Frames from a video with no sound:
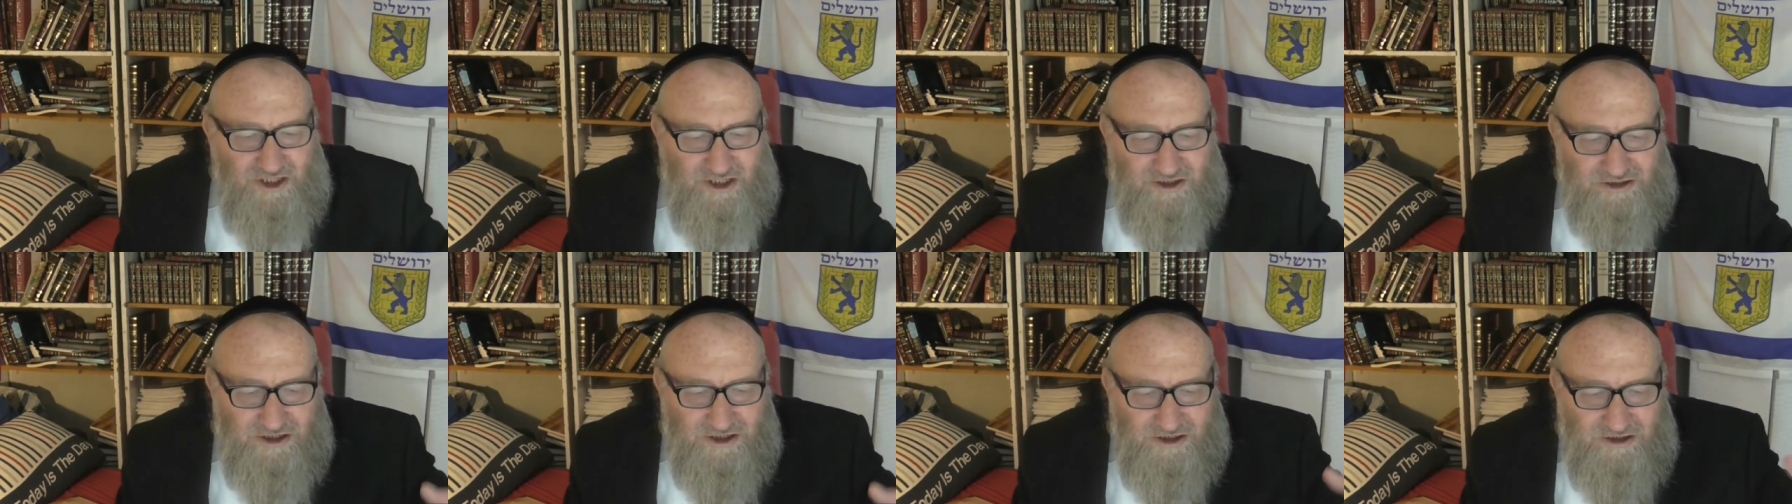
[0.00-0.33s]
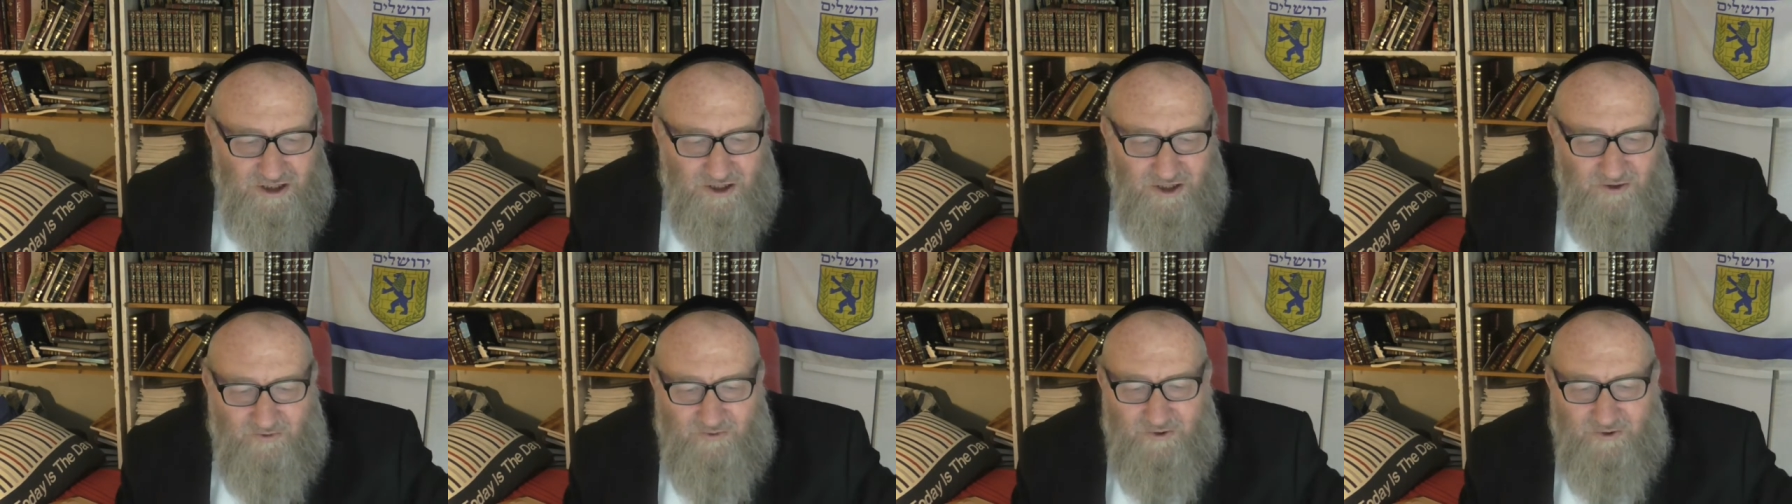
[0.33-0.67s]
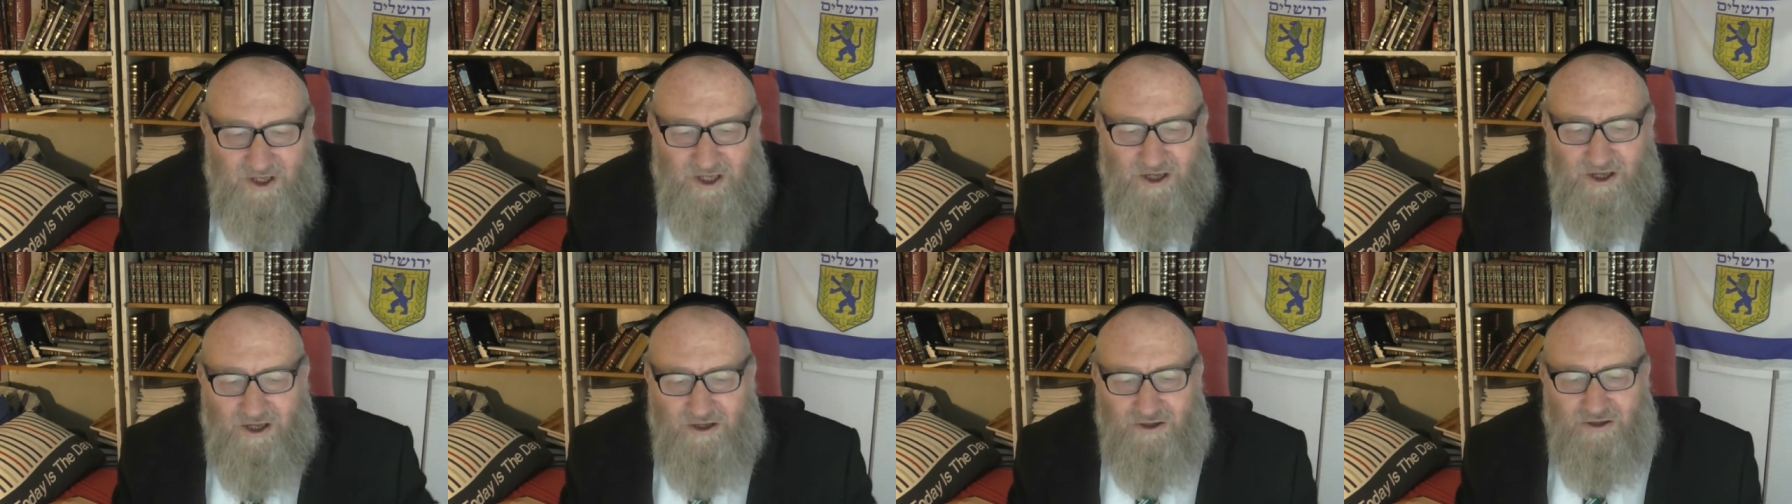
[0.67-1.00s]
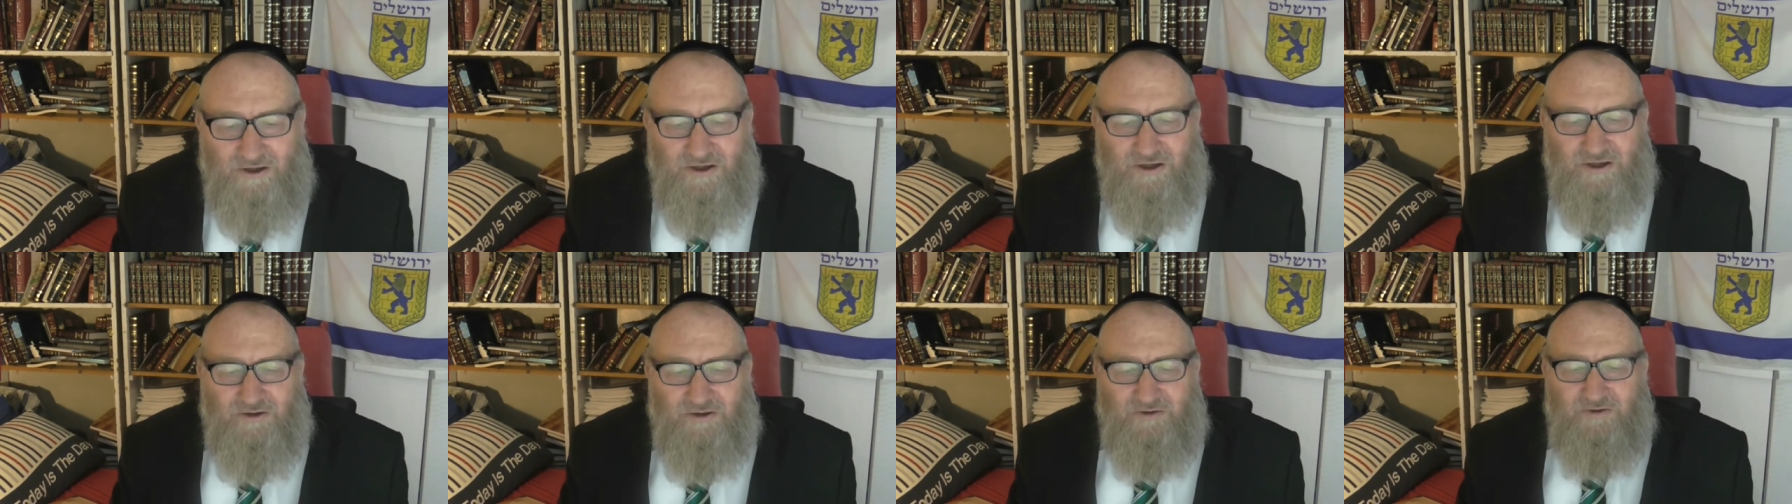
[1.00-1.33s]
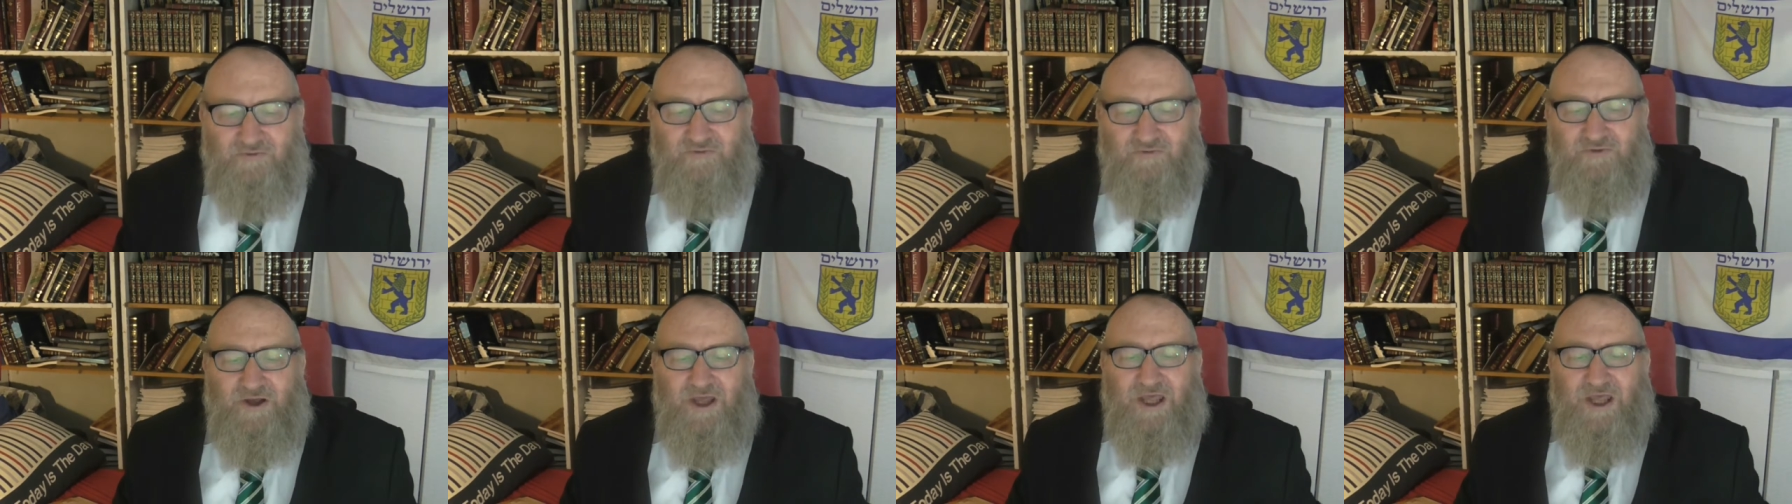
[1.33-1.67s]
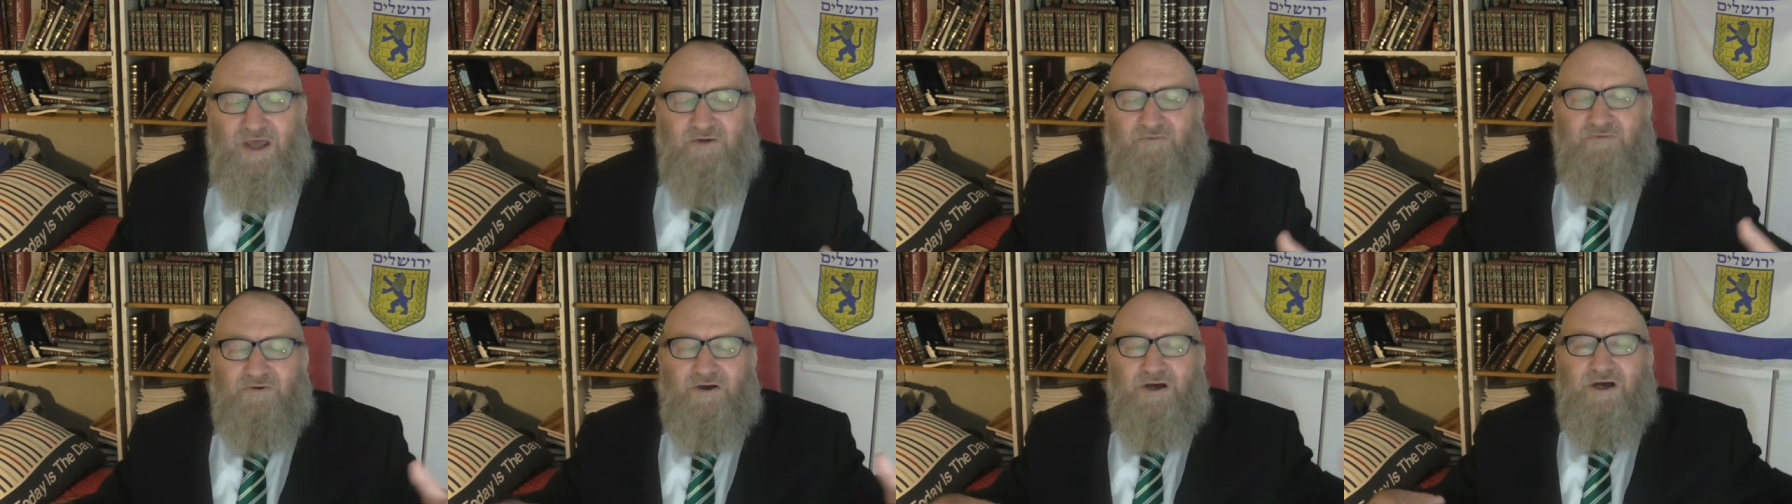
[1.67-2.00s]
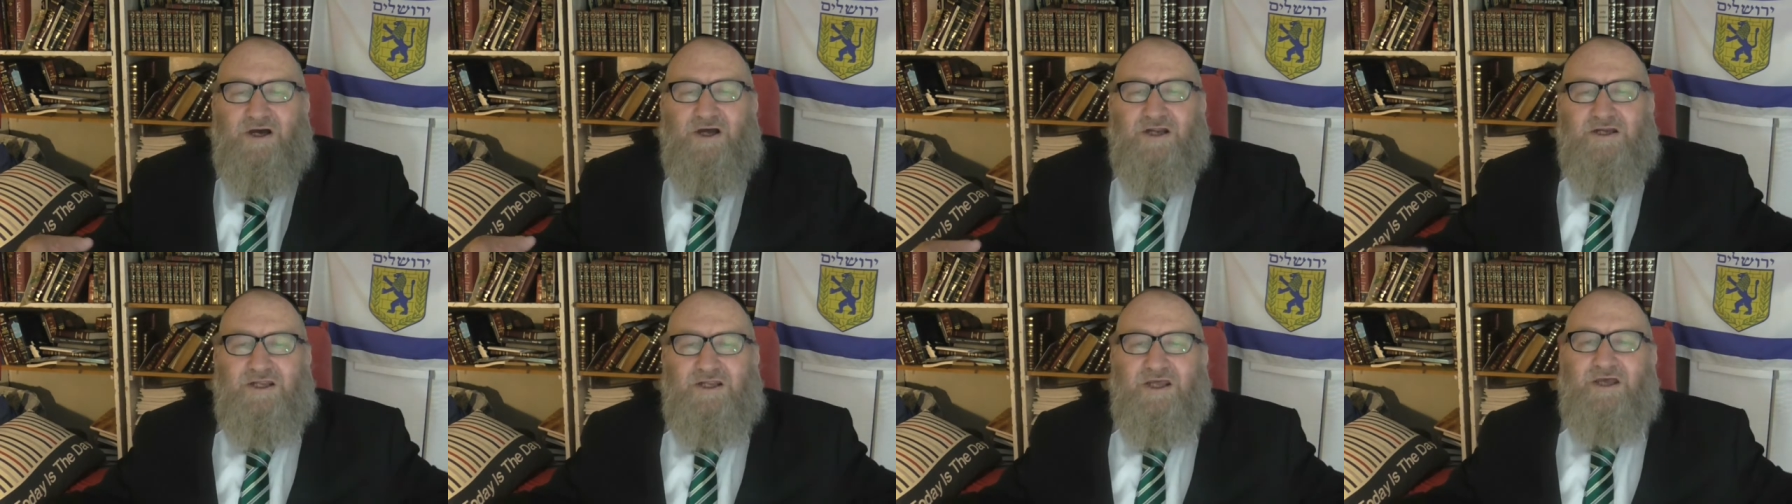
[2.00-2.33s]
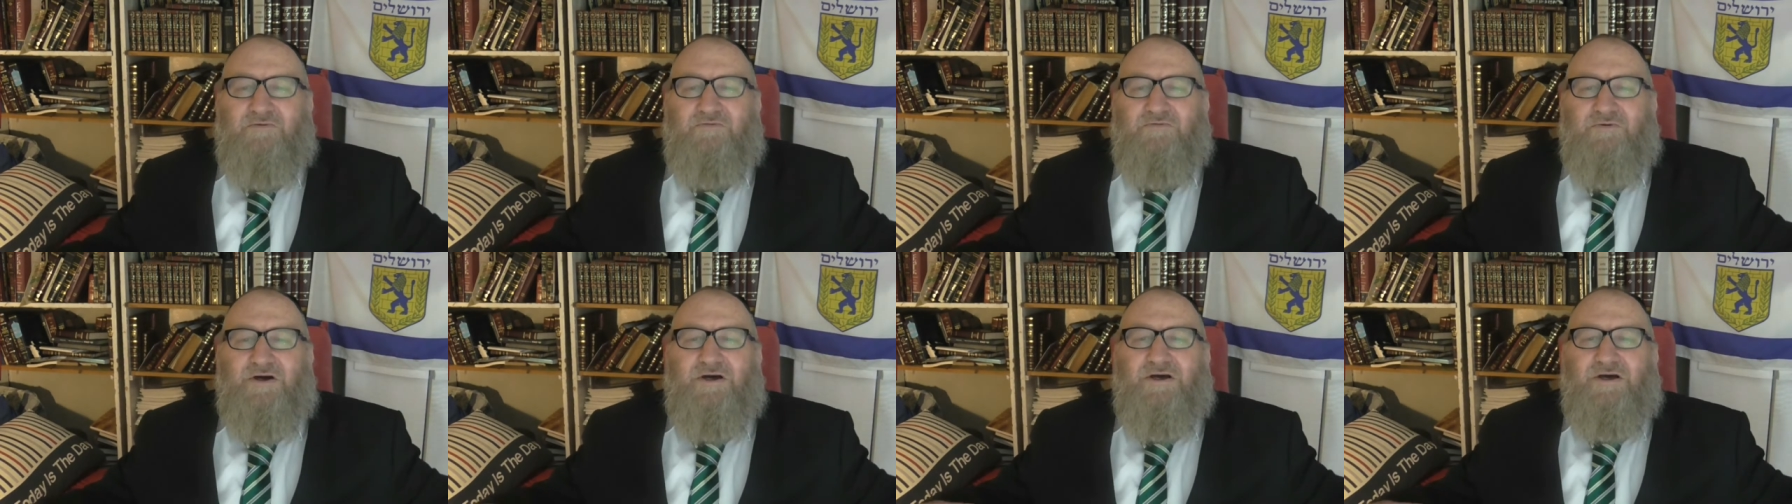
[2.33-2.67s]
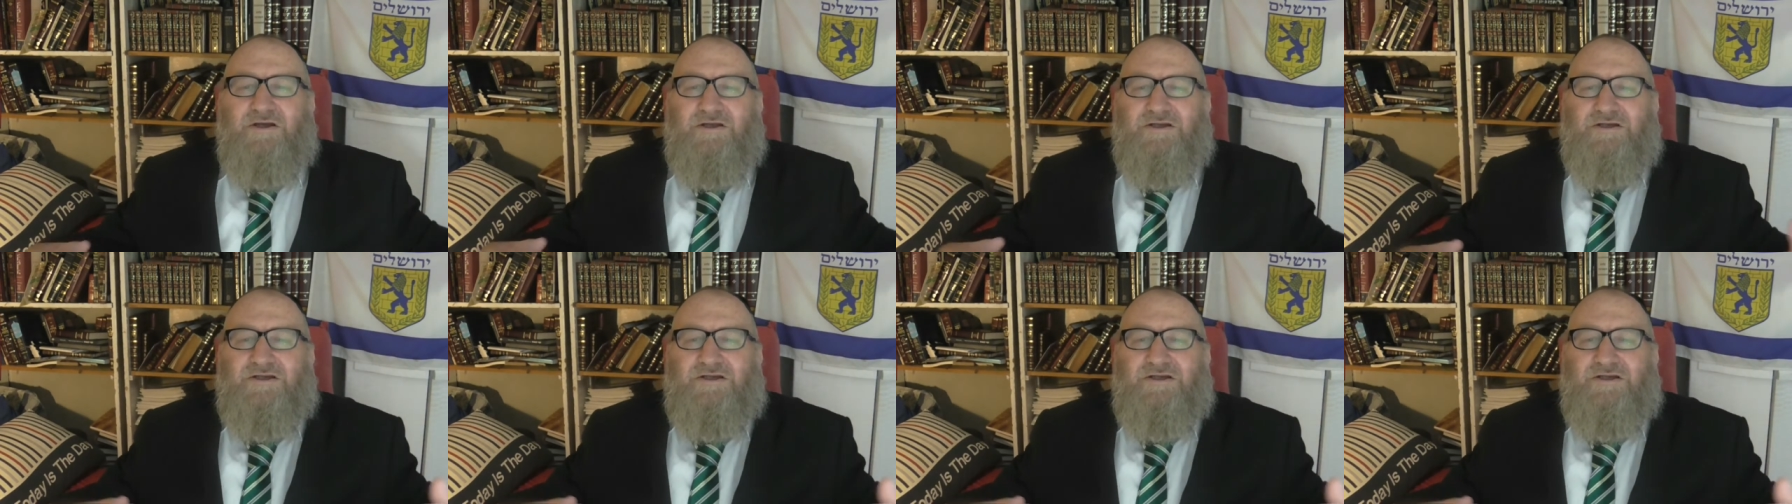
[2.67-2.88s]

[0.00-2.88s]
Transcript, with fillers: I don't know for how long, forever and ever.